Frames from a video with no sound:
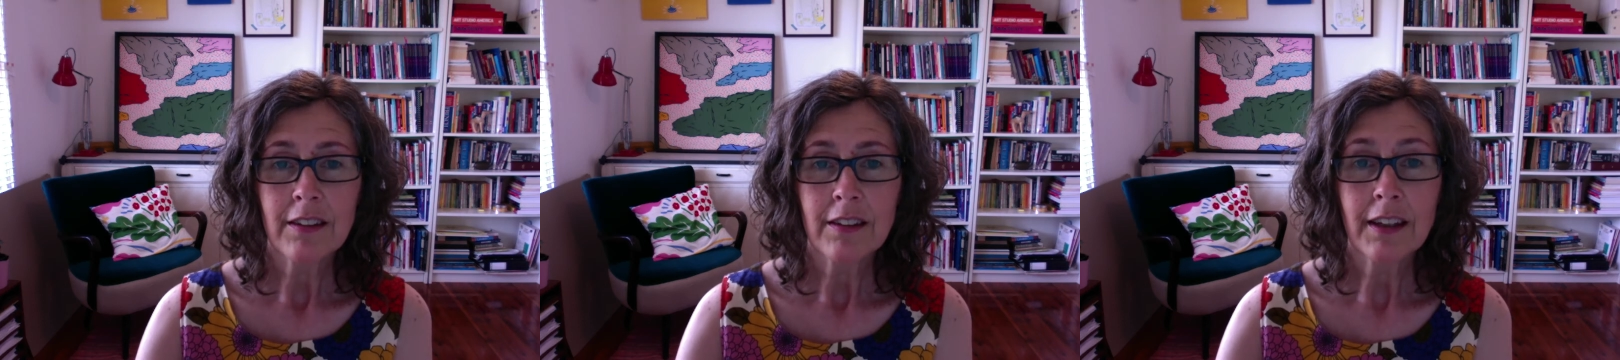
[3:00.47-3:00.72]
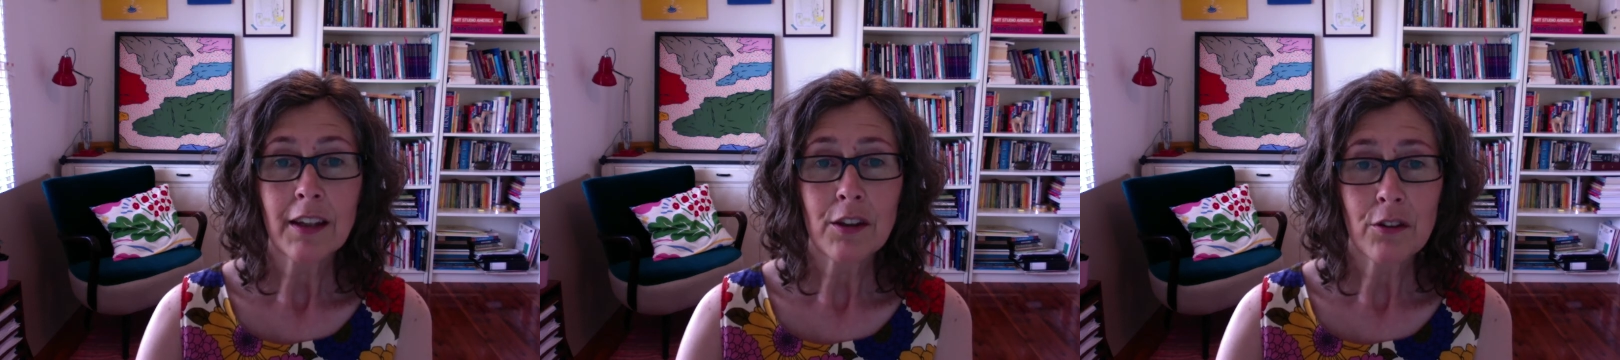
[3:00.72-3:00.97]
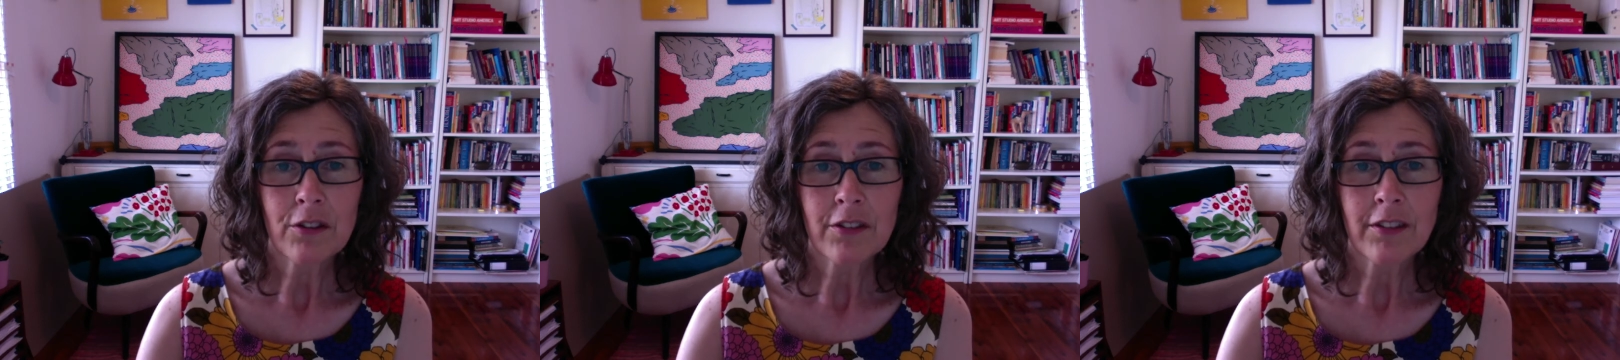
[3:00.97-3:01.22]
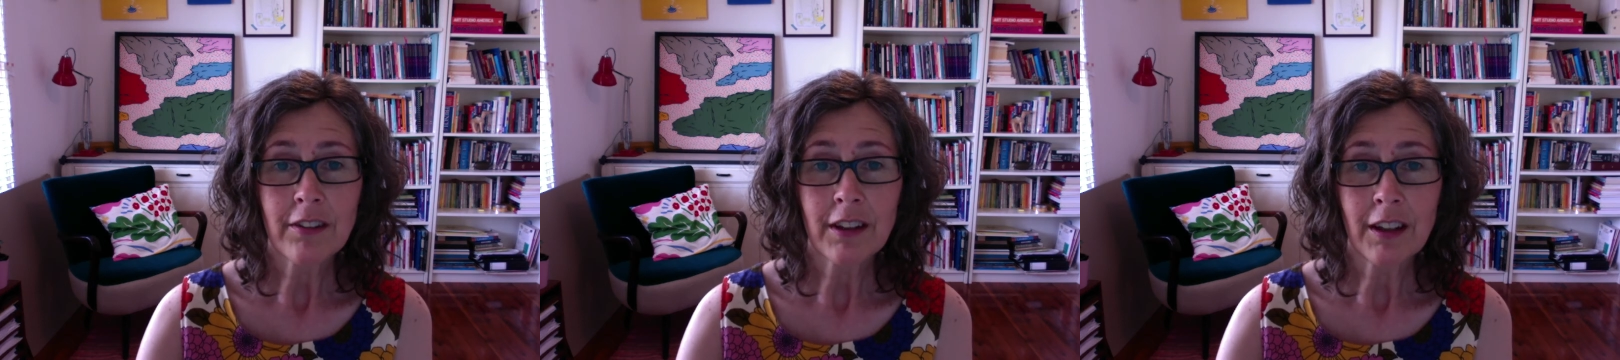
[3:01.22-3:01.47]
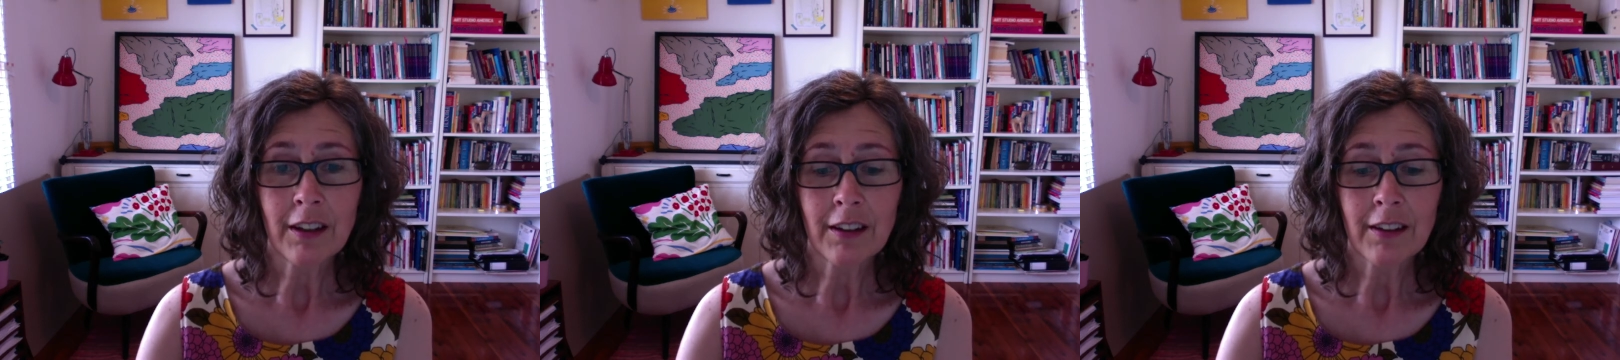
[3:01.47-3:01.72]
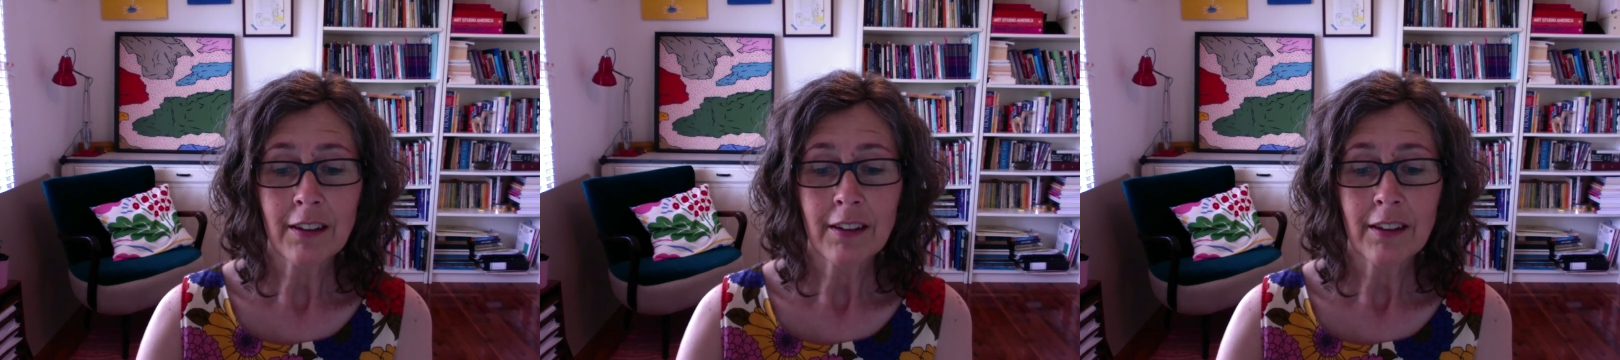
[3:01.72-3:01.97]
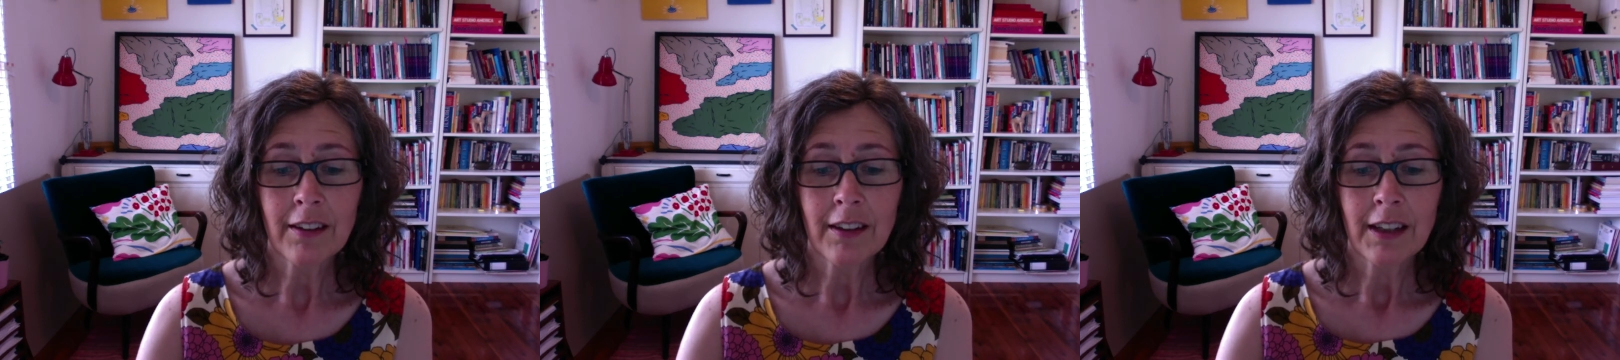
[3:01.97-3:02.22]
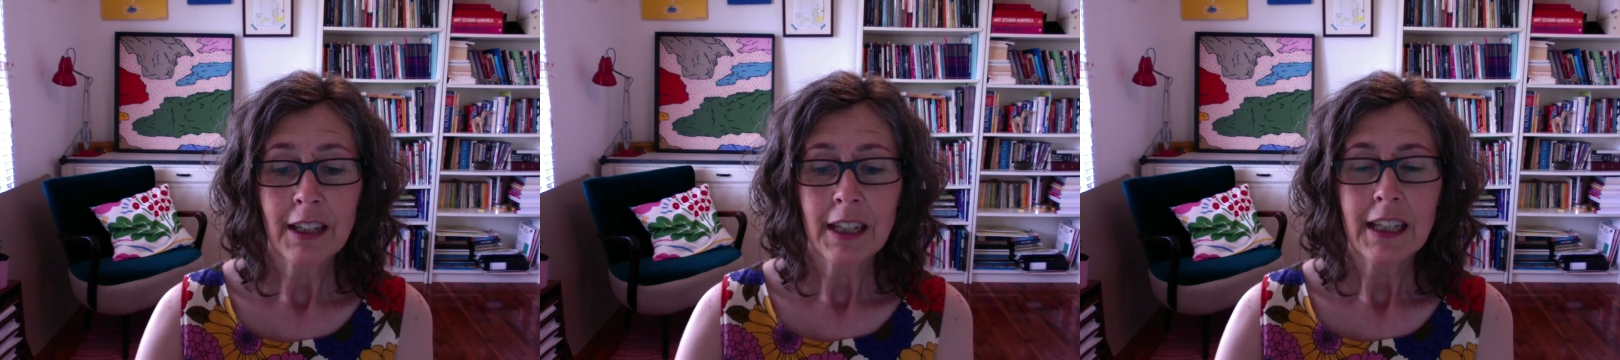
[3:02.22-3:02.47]
Get used to digging.
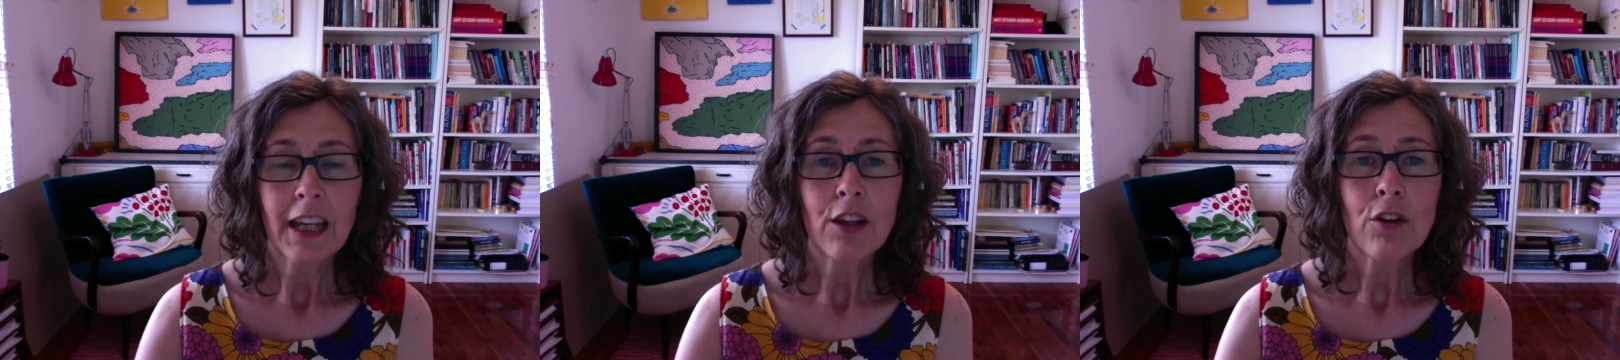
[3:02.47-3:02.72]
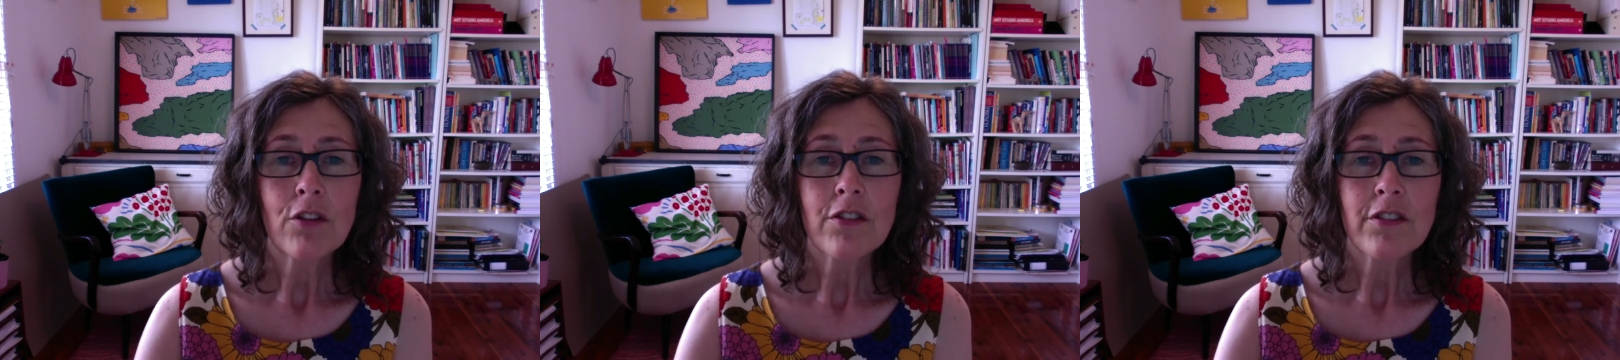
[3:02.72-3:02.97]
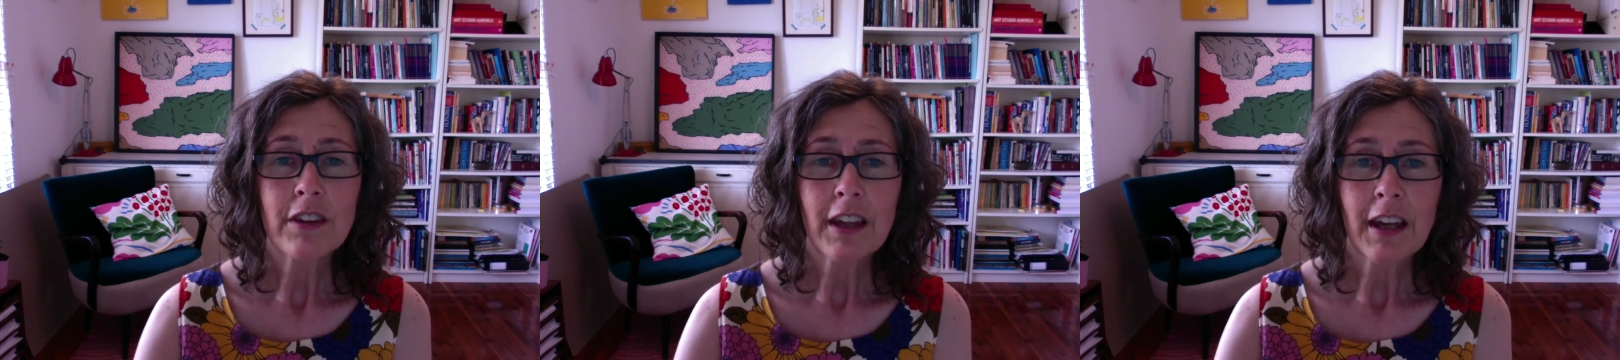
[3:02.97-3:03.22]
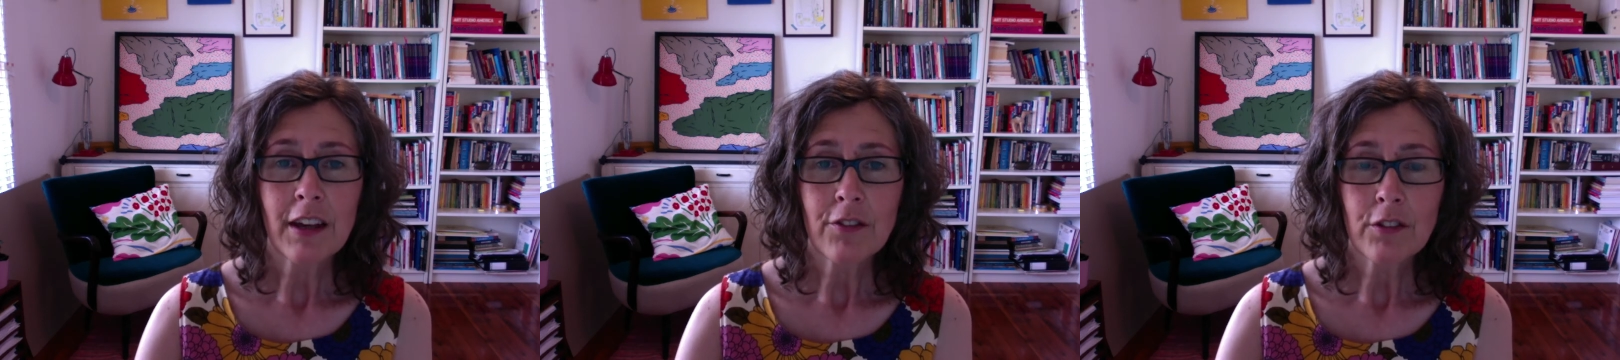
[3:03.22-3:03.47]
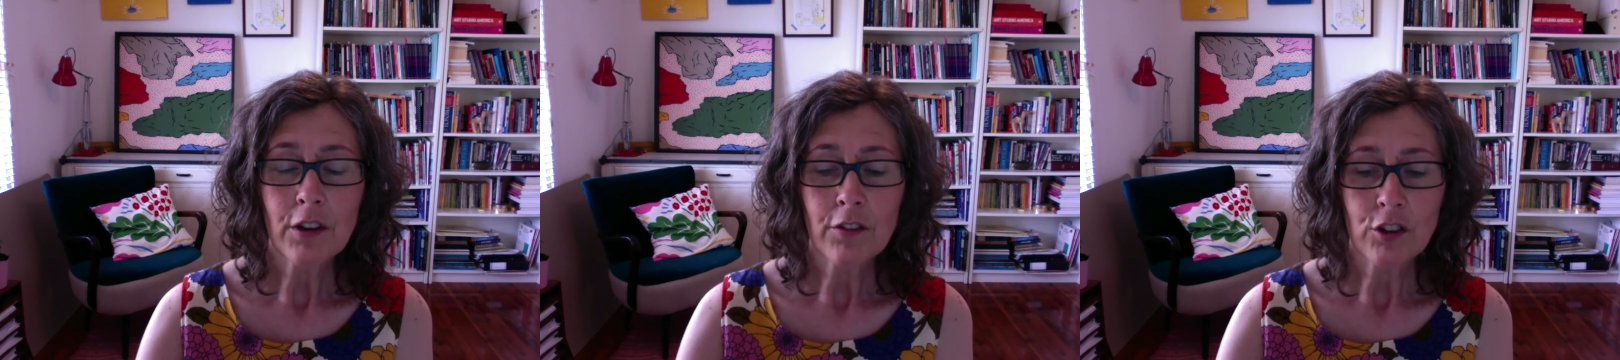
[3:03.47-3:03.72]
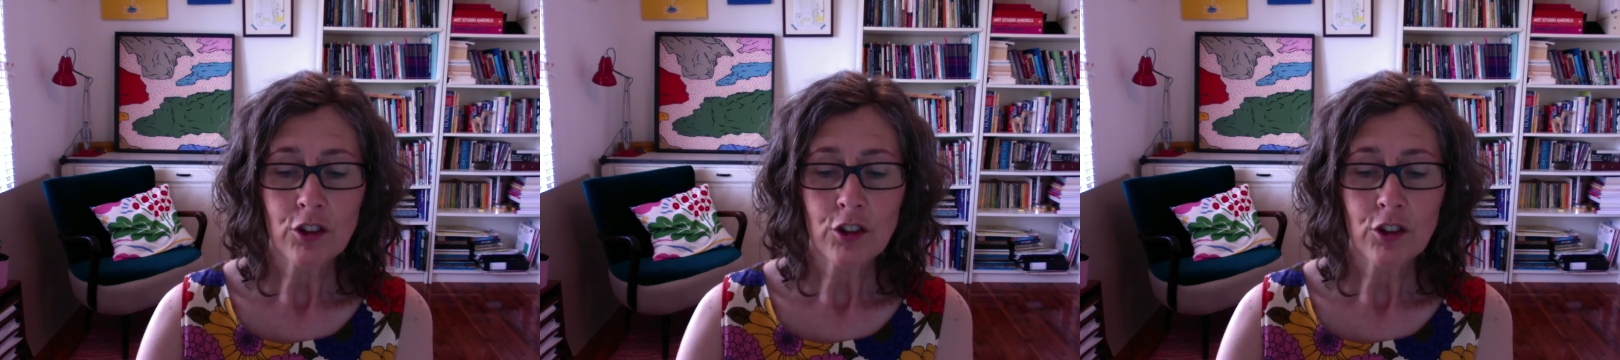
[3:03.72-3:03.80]
Get used to the heft of a